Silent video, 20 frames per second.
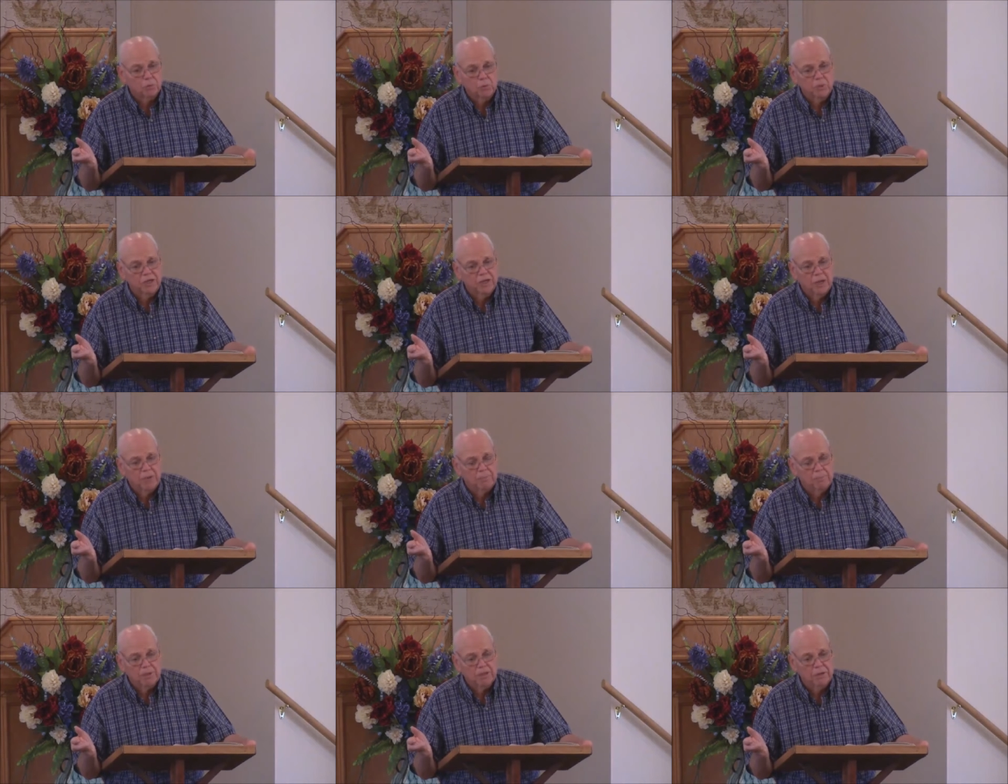We
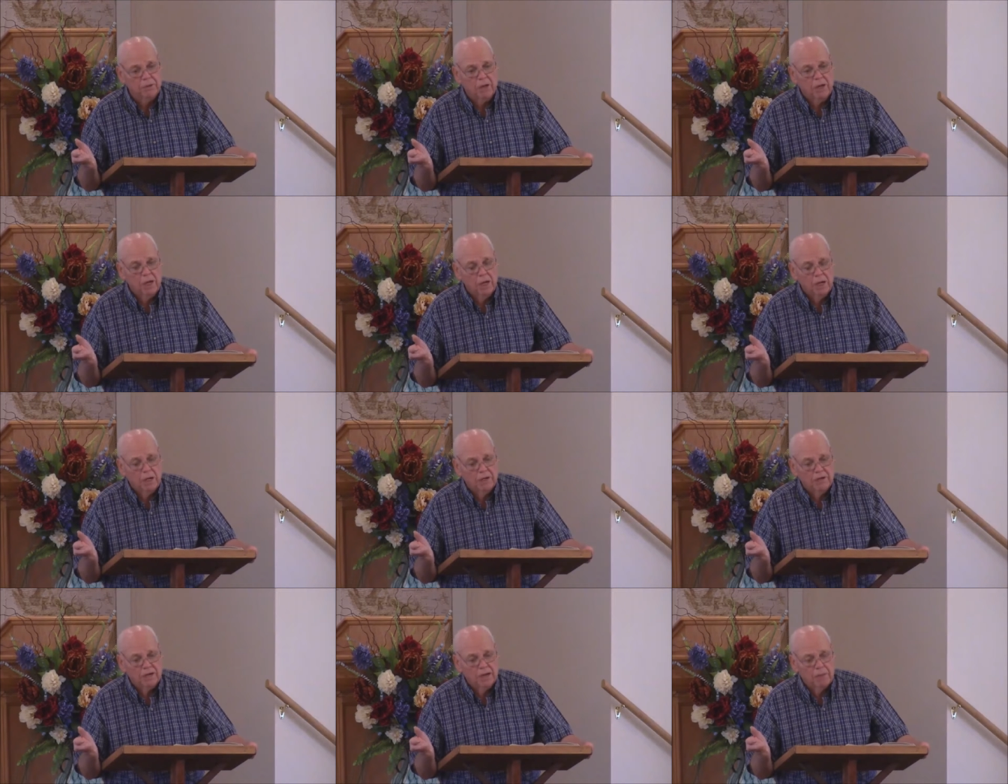not put
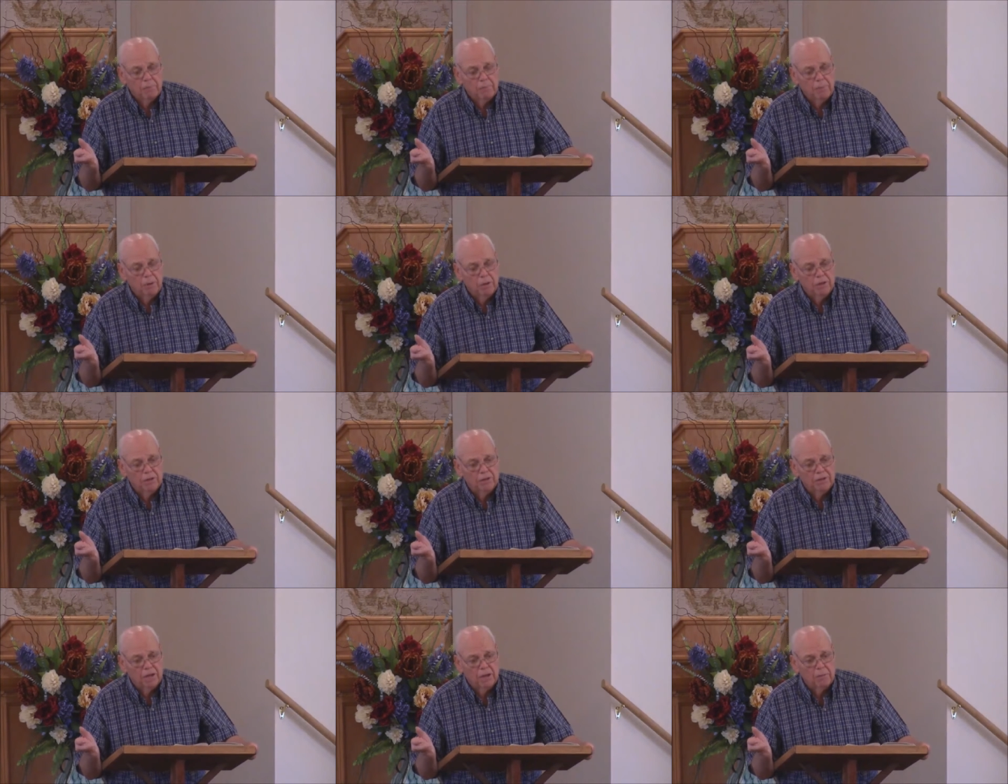
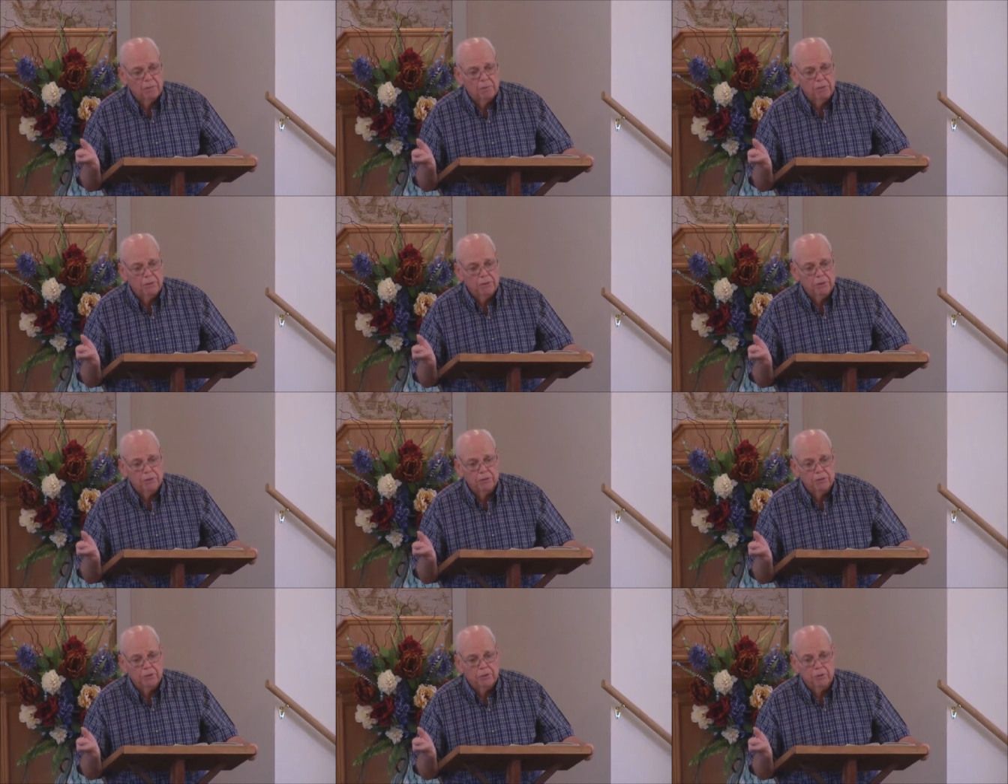
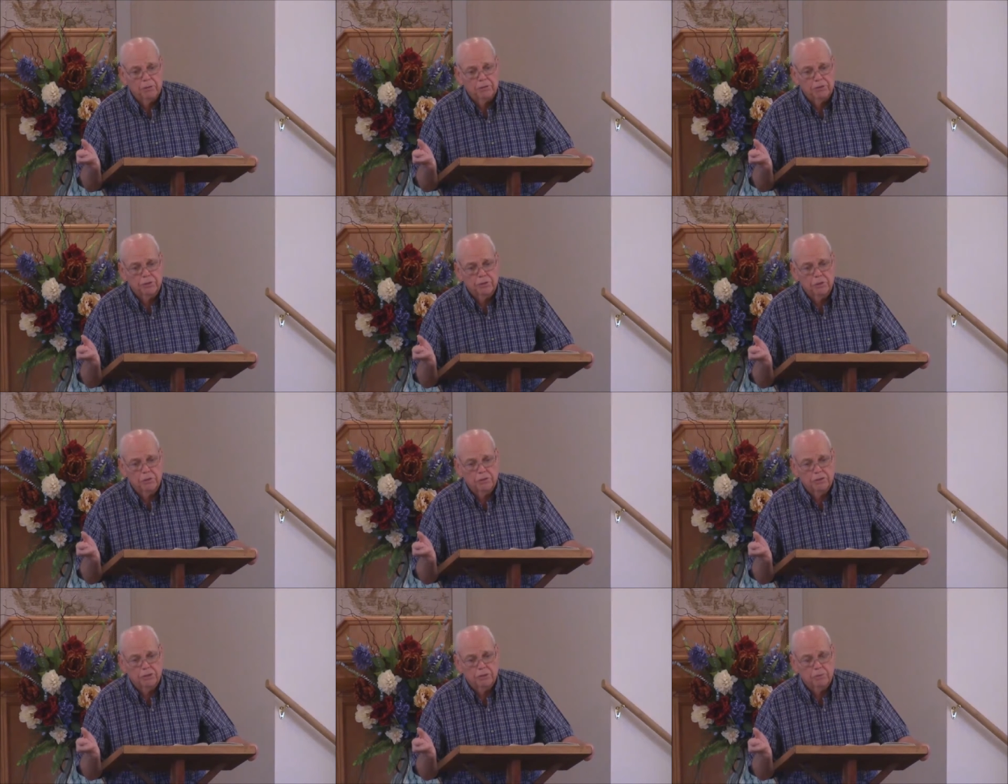here
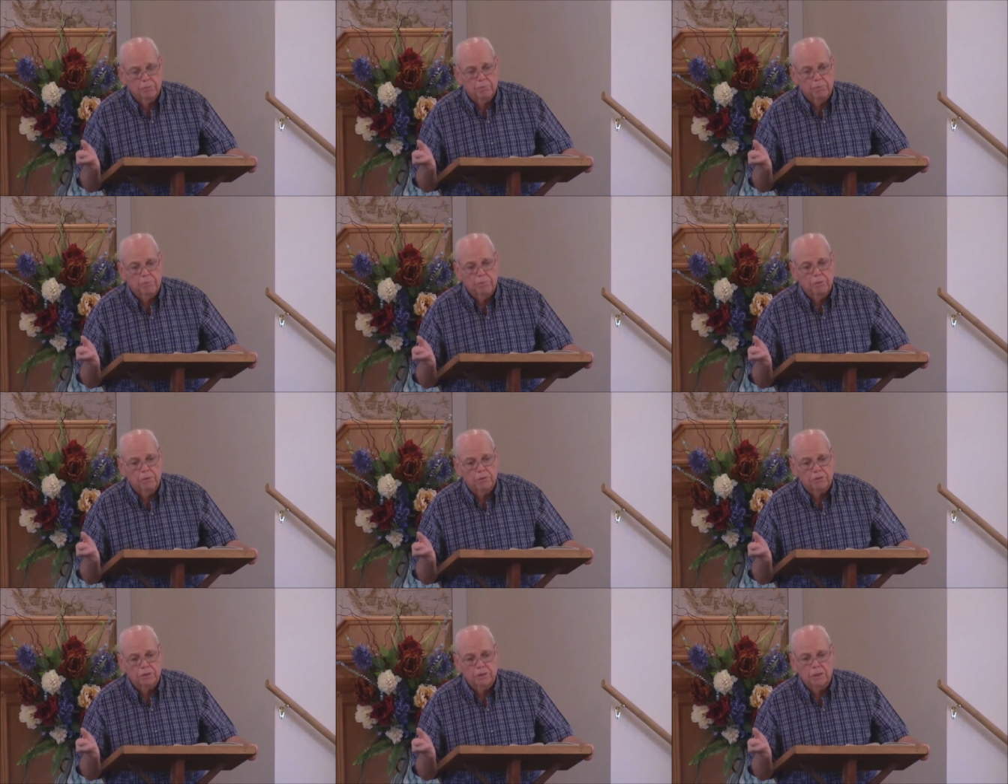to
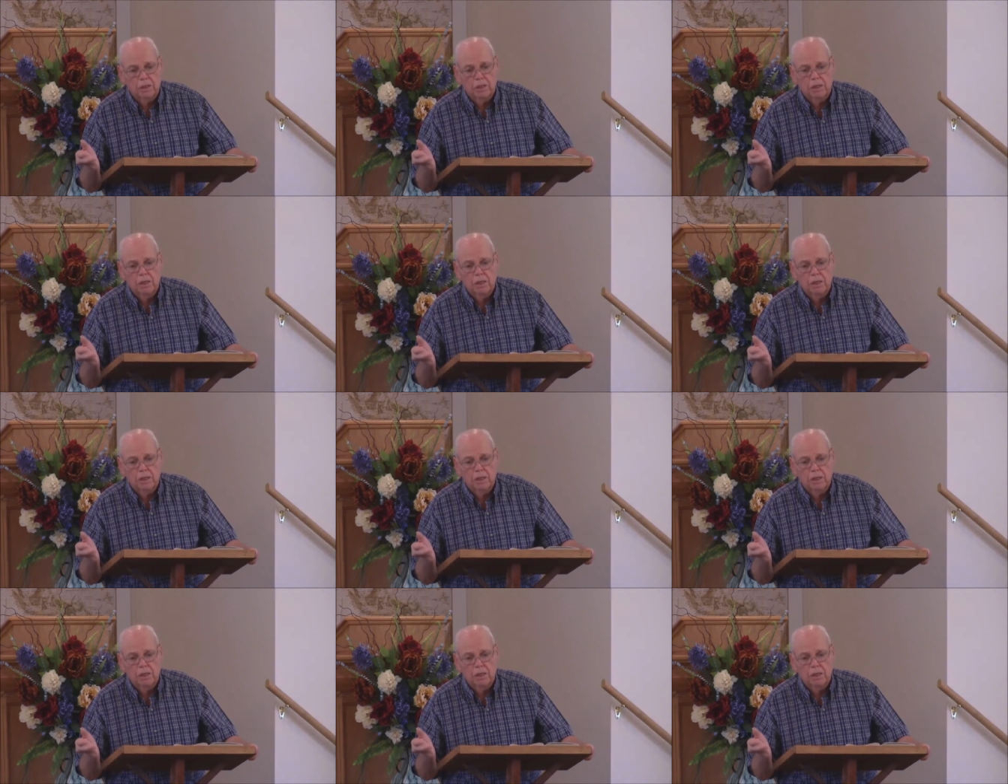put